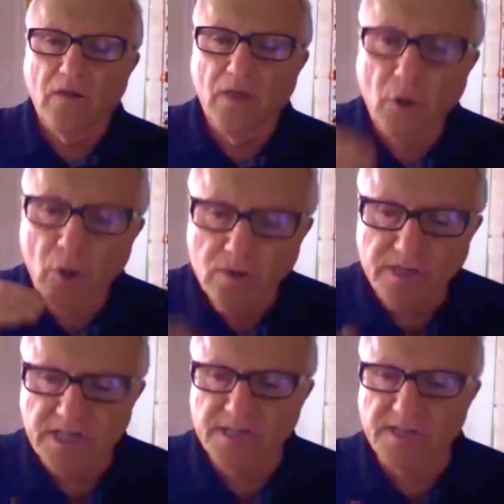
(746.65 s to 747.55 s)
The new
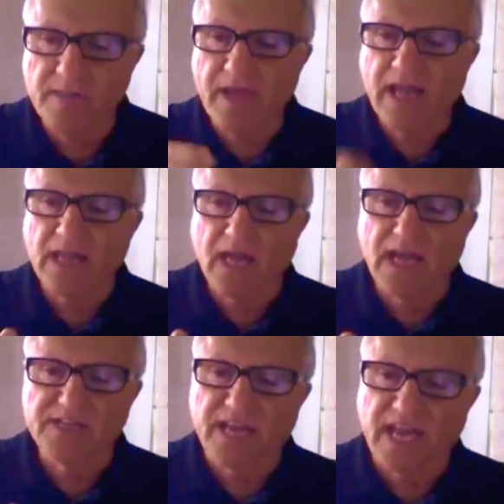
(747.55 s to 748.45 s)
system
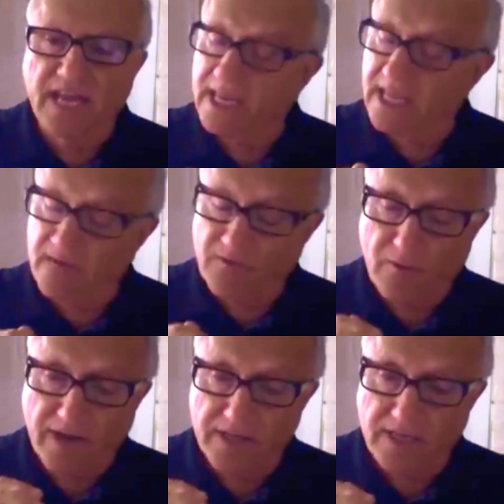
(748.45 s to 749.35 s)
allies, and I got to give
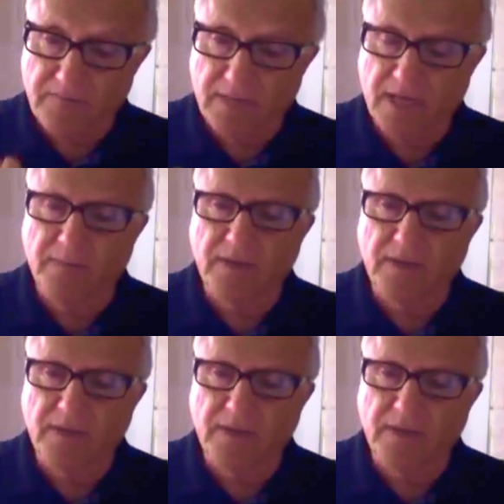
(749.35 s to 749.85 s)
credit to Bibi,